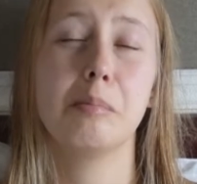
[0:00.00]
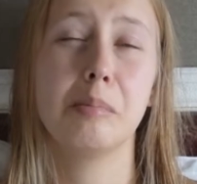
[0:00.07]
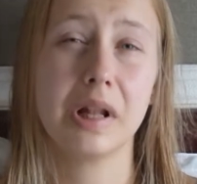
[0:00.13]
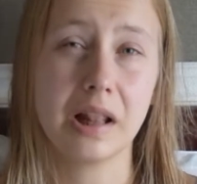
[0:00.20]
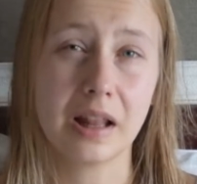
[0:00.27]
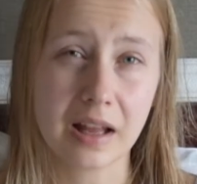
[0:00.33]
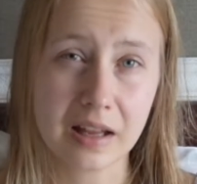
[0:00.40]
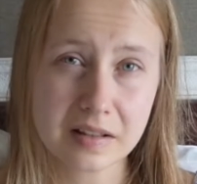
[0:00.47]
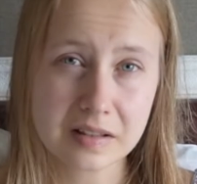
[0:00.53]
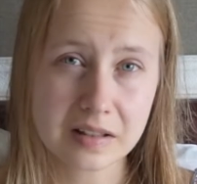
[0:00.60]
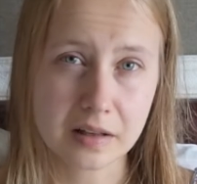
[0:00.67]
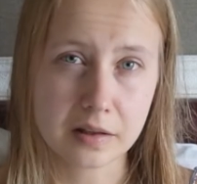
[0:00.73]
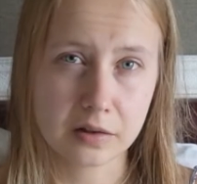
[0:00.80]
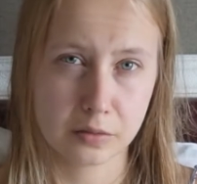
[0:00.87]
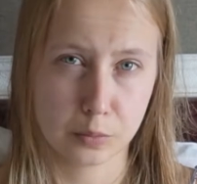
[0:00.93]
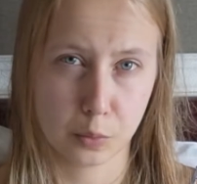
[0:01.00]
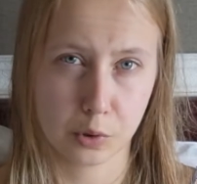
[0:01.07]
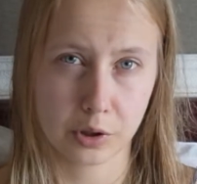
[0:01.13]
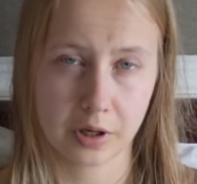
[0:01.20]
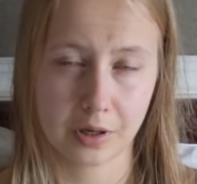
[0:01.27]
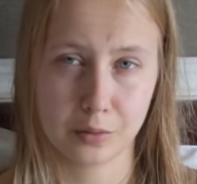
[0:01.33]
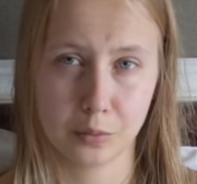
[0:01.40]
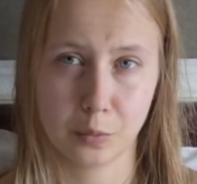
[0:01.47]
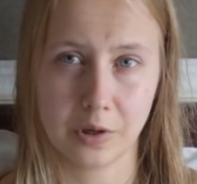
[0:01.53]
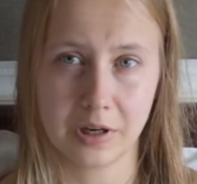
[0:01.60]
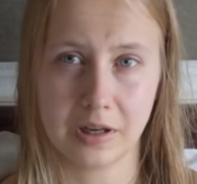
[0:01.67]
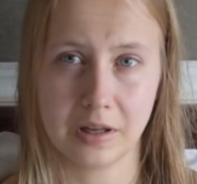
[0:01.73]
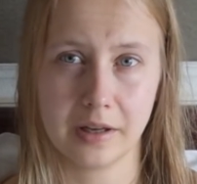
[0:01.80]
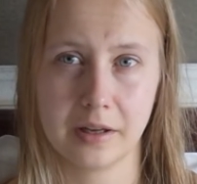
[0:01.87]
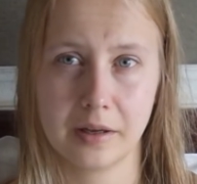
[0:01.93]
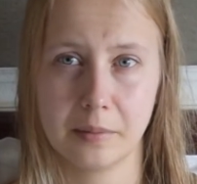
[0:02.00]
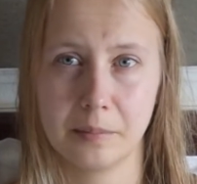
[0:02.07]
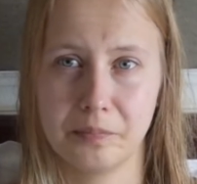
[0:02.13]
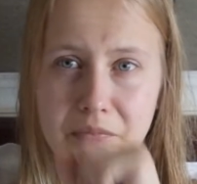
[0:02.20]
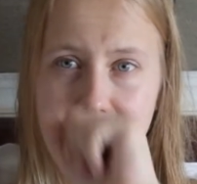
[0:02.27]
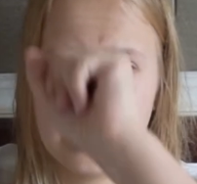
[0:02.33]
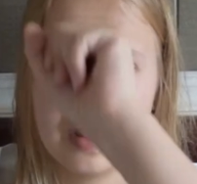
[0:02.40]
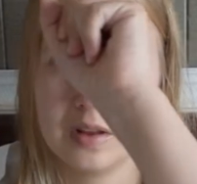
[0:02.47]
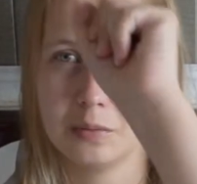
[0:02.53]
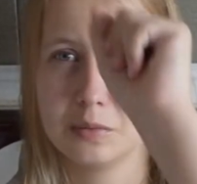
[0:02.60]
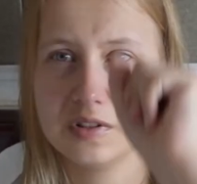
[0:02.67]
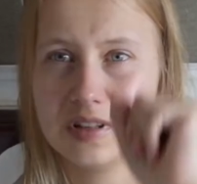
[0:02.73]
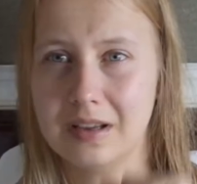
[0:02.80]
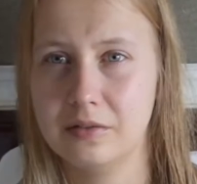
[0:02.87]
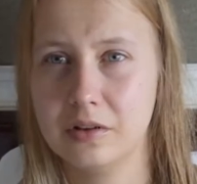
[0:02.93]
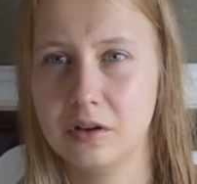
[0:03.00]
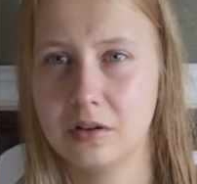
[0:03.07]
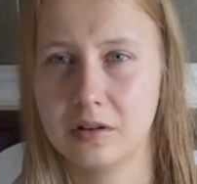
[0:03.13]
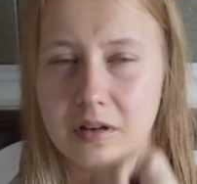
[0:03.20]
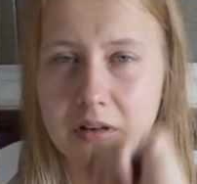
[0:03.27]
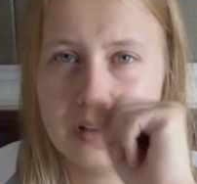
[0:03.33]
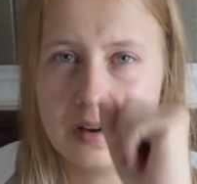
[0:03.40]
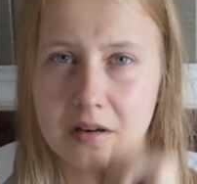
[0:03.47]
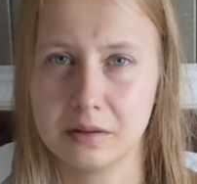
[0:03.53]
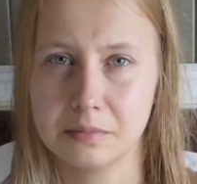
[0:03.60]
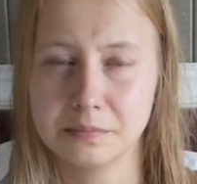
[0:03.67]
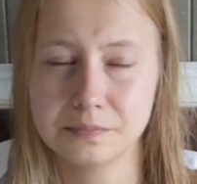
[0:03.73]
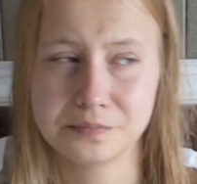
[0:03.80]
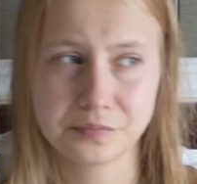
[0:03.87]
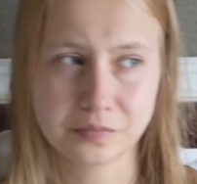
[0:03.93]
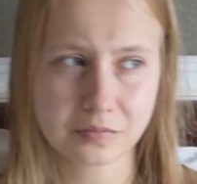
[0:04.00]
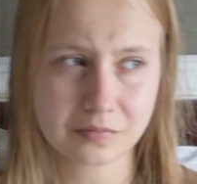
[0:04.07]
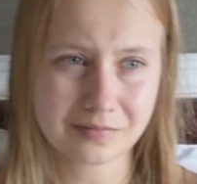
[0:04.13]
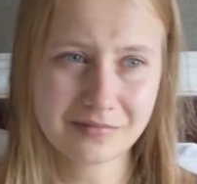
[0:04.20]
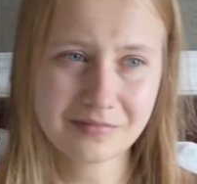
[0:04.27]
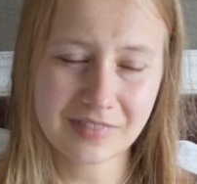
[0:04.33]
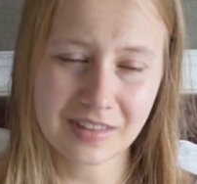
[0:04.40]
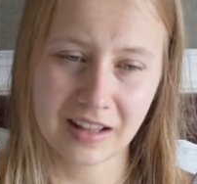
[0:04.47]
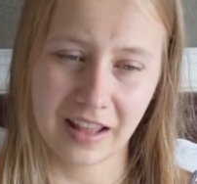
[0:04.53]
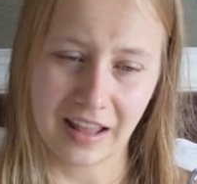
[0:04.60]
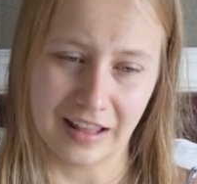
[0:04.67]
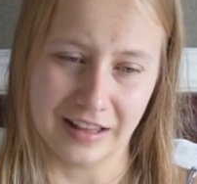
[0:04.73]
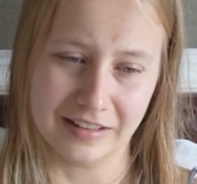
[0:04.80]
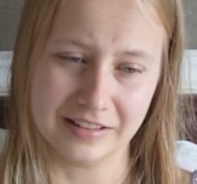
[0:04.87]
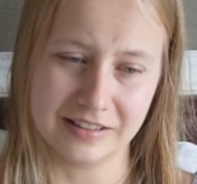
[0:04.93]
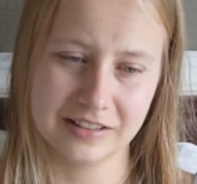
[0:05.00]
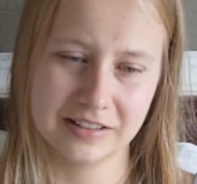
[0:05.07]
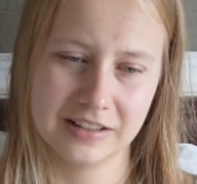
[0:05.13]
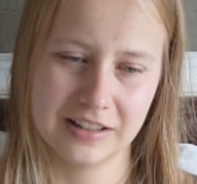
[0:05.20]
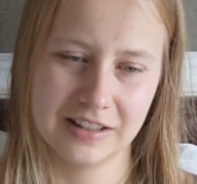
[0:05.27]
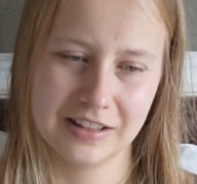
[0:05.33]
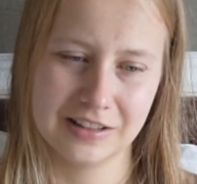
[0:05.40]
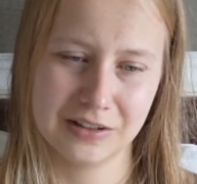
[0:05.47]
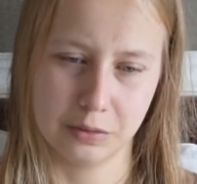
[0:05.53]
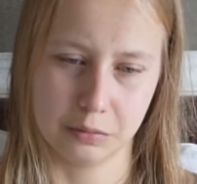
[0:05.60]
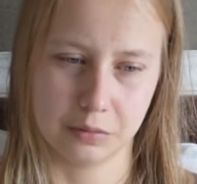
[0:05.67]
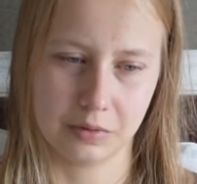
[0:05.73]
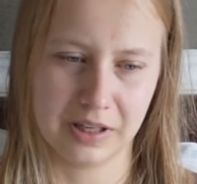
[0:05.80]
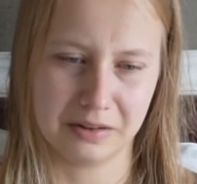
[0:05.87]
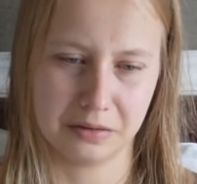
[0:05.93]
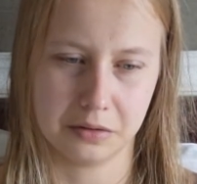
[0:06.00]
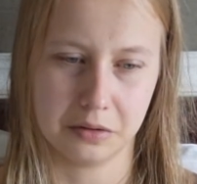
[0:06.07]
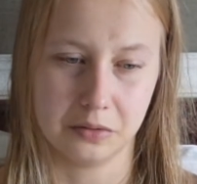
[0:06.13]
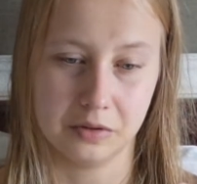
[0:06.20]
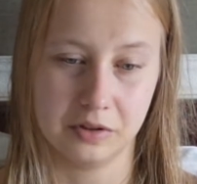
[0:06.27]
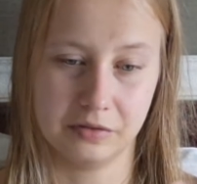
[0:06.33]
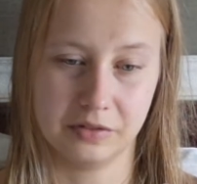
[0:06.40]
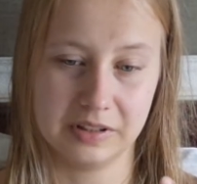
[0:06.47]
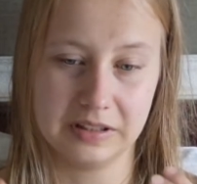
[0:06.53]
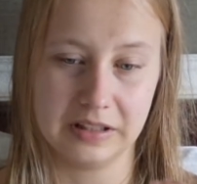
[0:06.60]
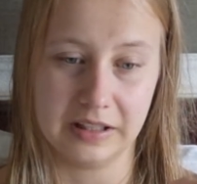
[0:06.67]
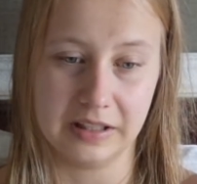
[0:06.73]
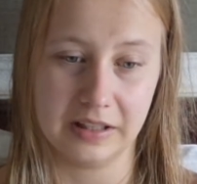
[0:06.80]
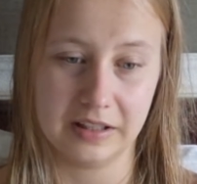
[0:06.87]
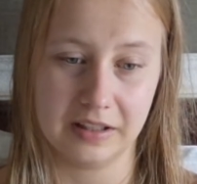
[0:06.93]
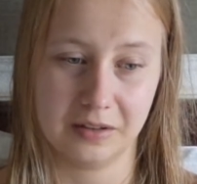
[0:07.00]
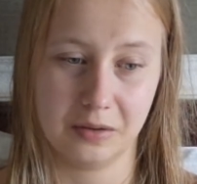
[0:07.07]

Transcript: Plus I did a workout where like it was heavy on the arm, and so I don't know if it's like